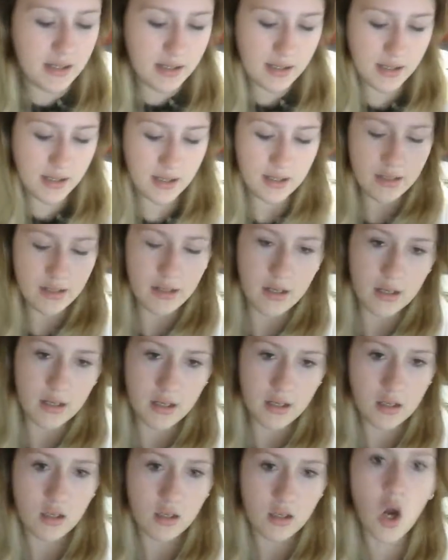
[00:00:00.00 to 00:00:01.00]
And
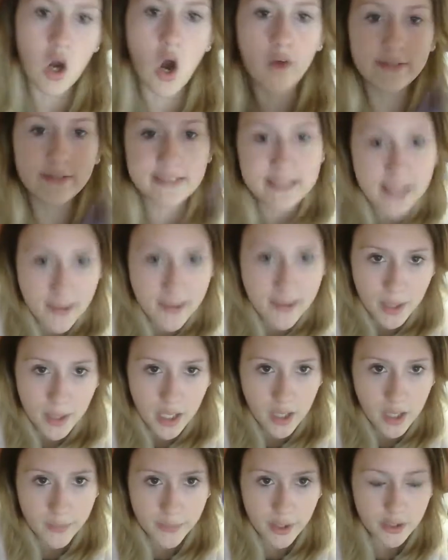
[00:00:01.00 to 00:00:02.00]
I obviously have my
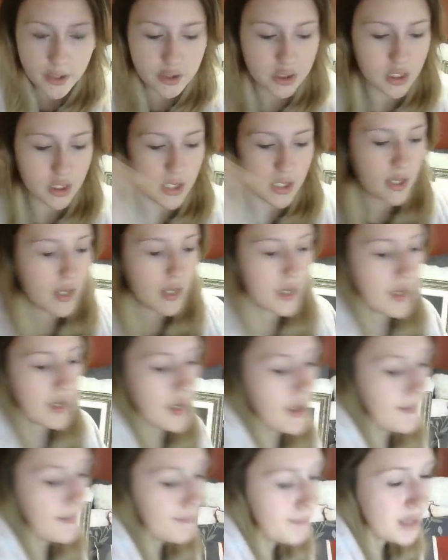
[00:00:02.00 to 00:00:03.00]
hairbrush,
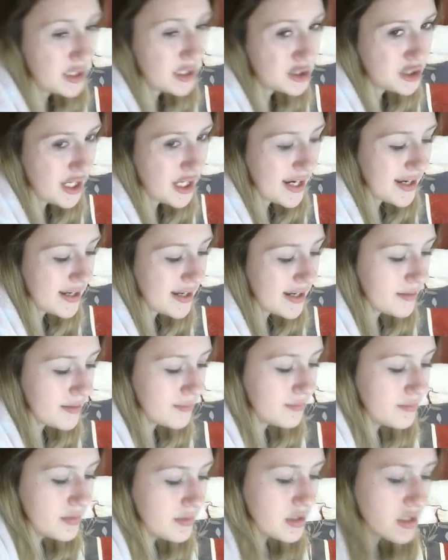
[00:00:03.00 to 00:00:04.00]
my
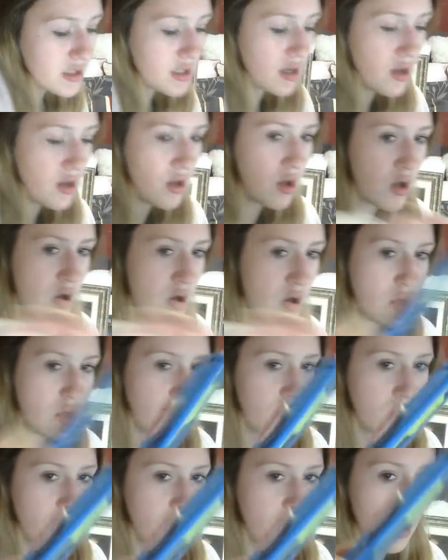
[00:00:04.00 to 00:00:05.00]
jams.
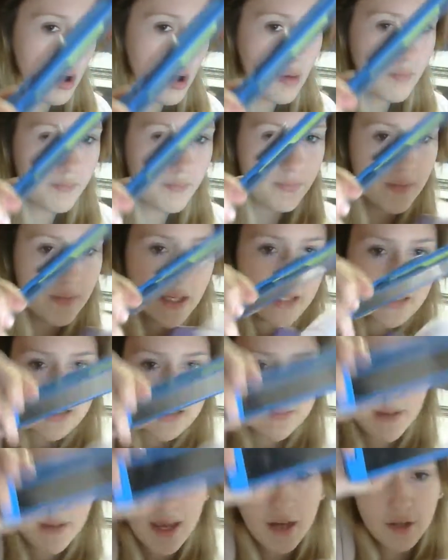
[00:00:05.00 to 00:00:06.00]
Oh, and
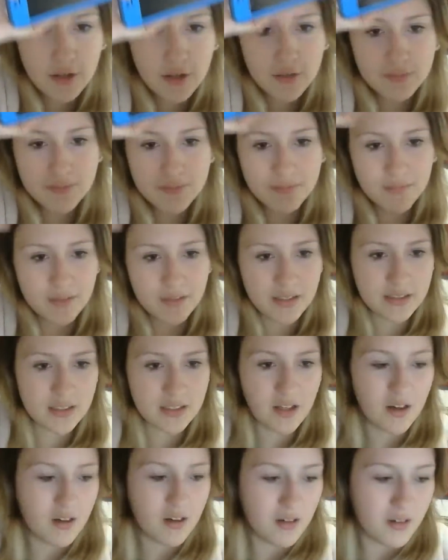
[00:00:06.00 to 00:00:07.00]
some hair. That's
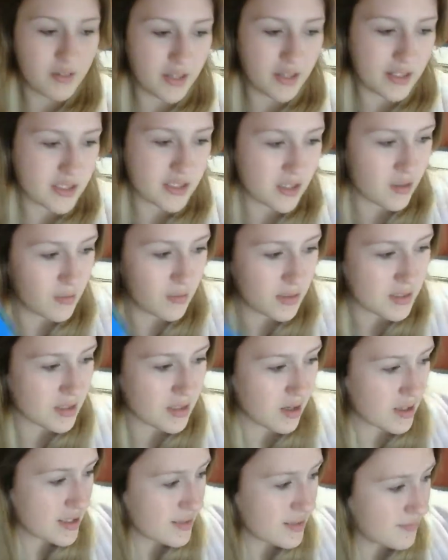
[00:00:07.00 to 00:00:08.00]
always
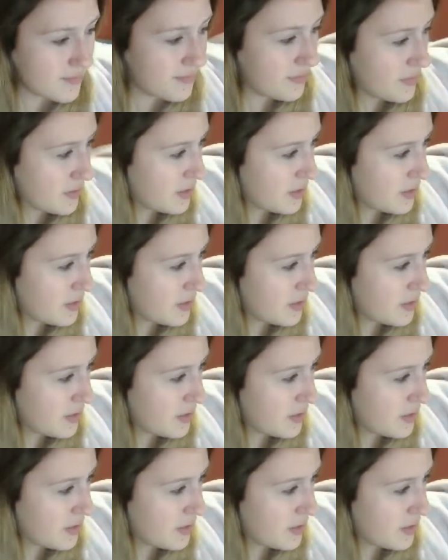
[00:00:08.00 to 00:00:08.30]
awesome.